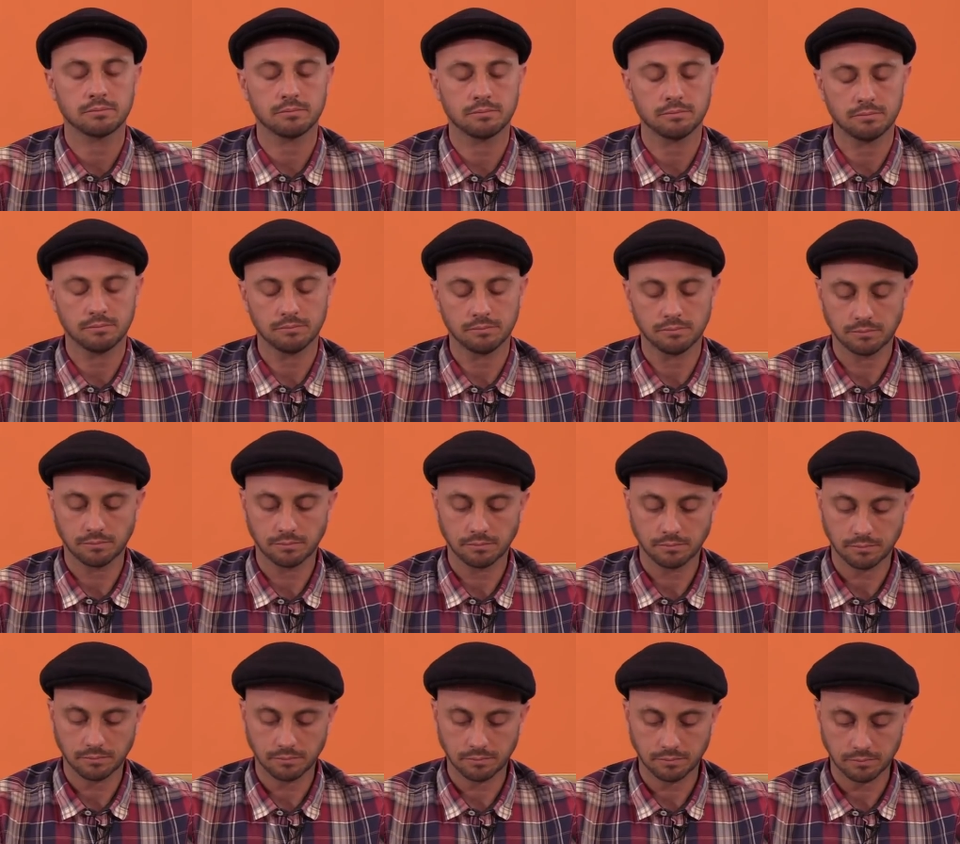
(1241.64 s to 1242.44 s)

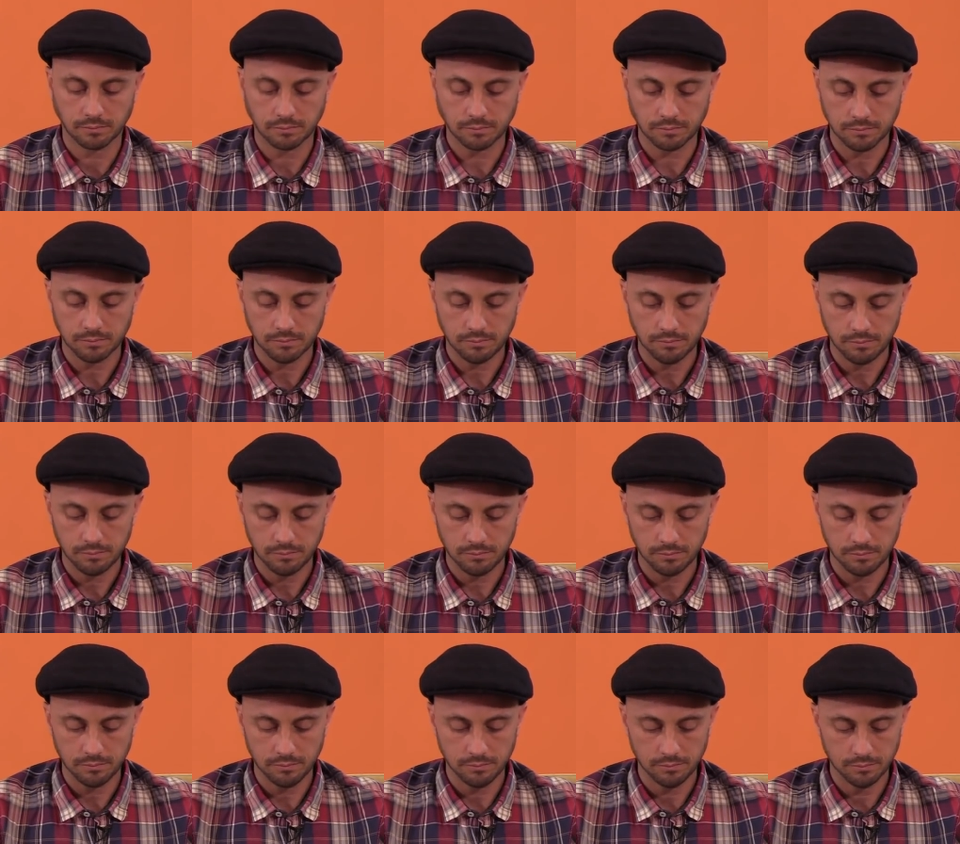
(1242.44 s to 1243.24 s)

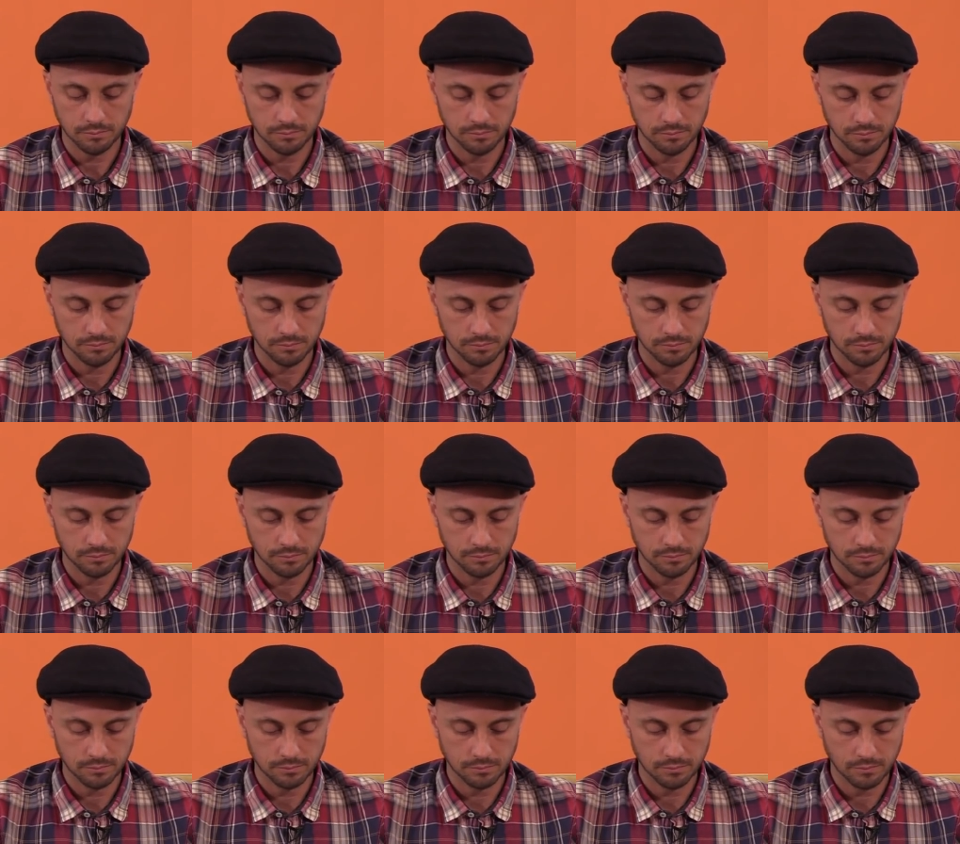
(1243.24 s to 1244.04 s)

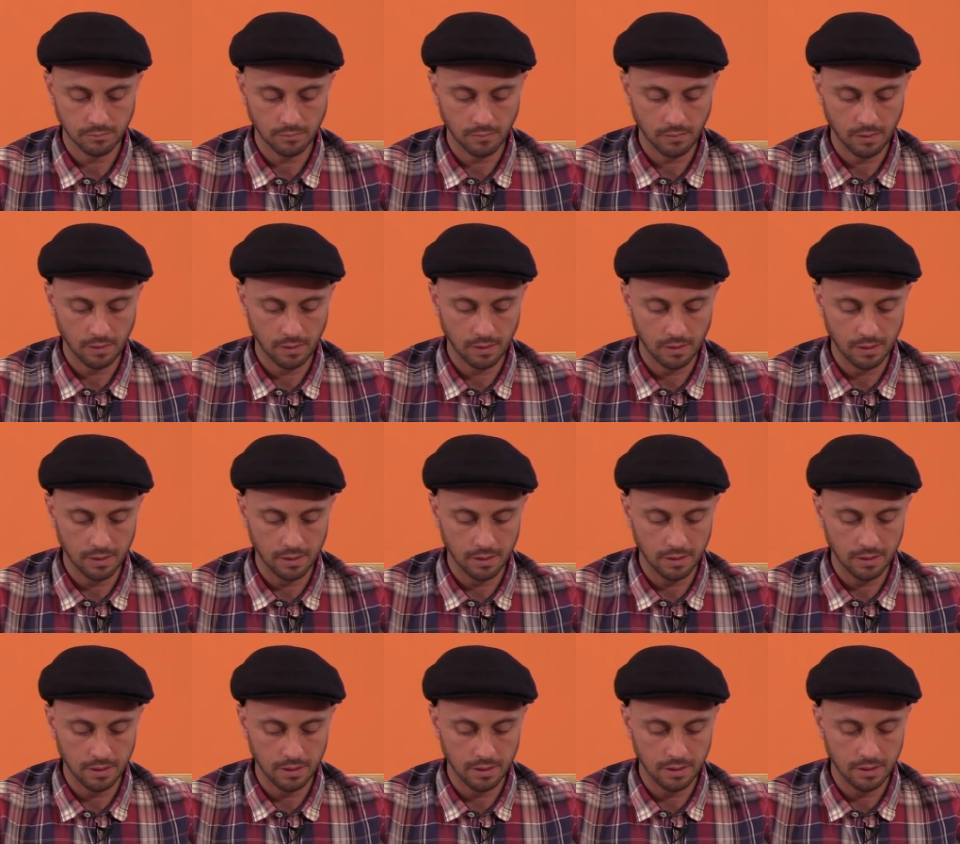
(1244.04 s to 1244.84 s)

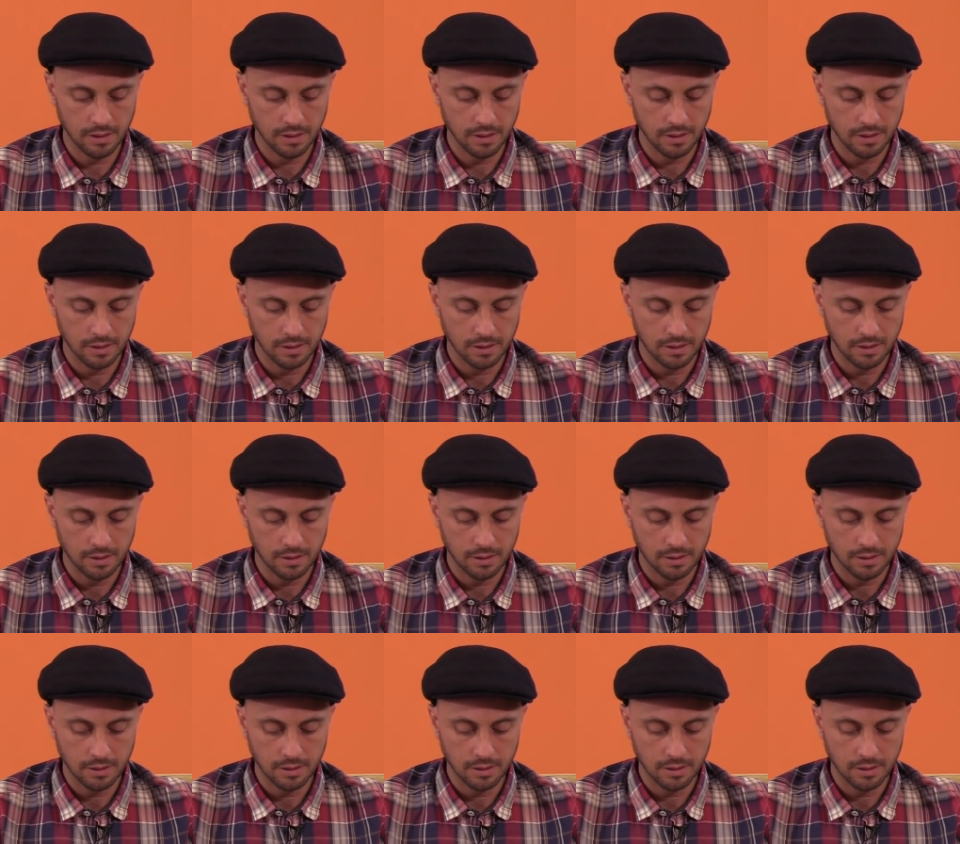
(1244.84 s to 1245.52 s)
No one is speaking in this clip.